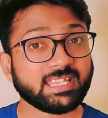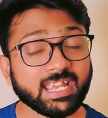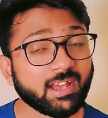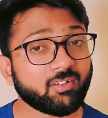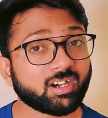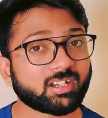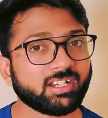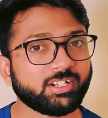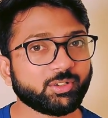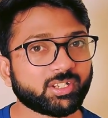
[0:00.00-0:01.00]
They have
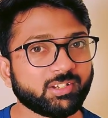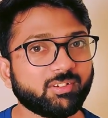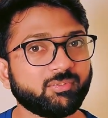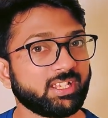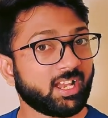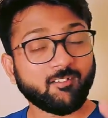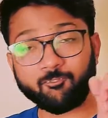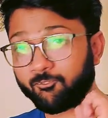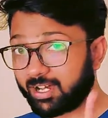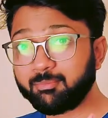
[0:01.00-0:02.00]
agreed to give away
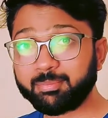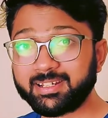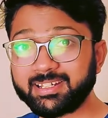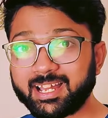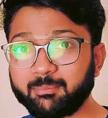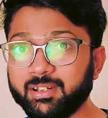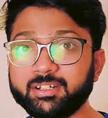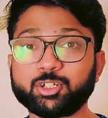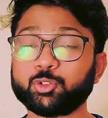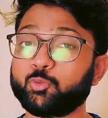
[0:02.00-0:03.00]
one pen
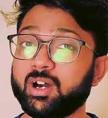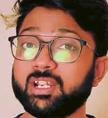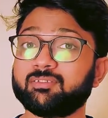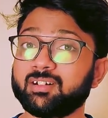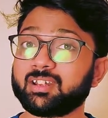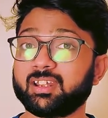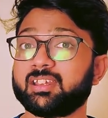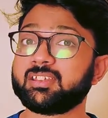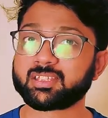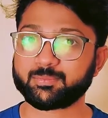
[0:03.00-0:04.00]
tablet to one of our lucky